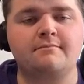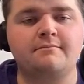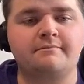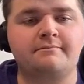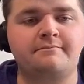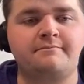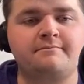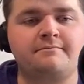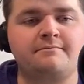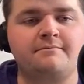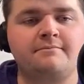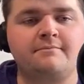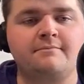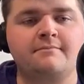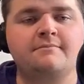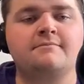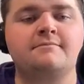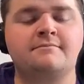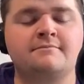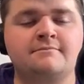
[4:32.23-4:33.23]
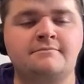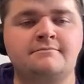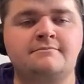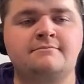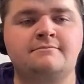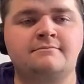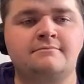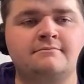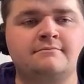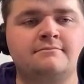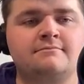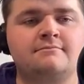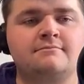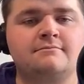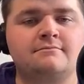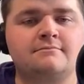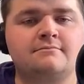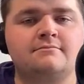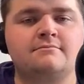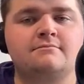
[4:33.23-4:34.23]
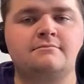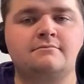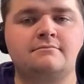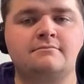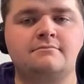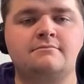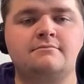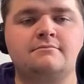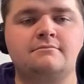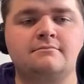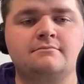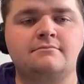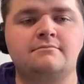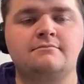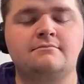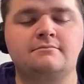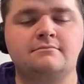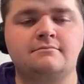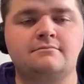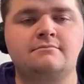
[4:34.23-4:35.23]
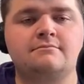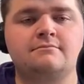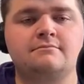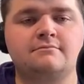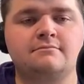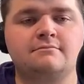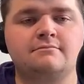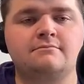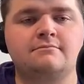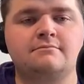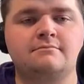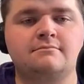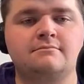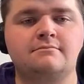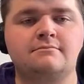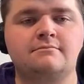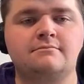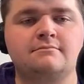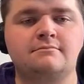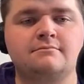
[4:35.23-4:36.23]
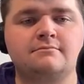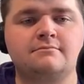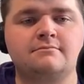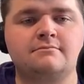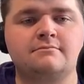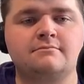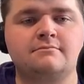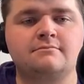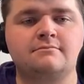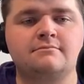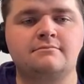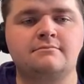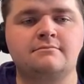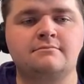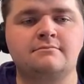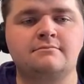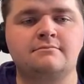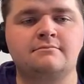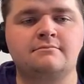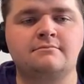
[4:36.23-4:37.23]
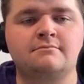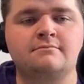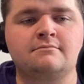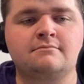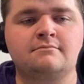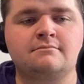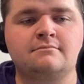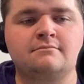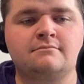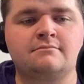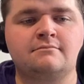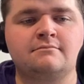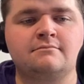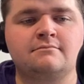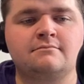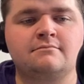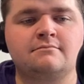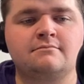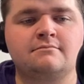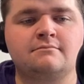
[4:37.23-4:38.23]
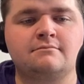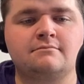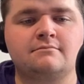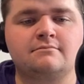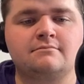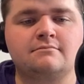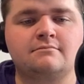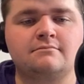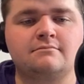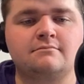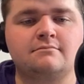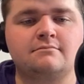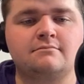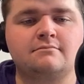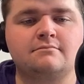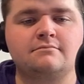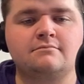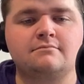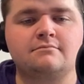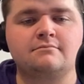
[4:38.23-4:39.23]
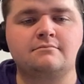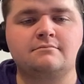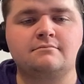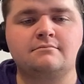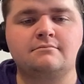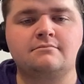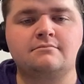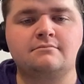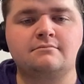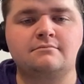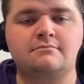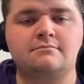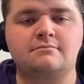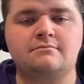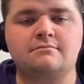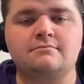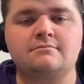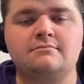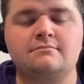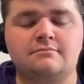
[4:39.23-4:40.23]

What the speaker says: [no speech]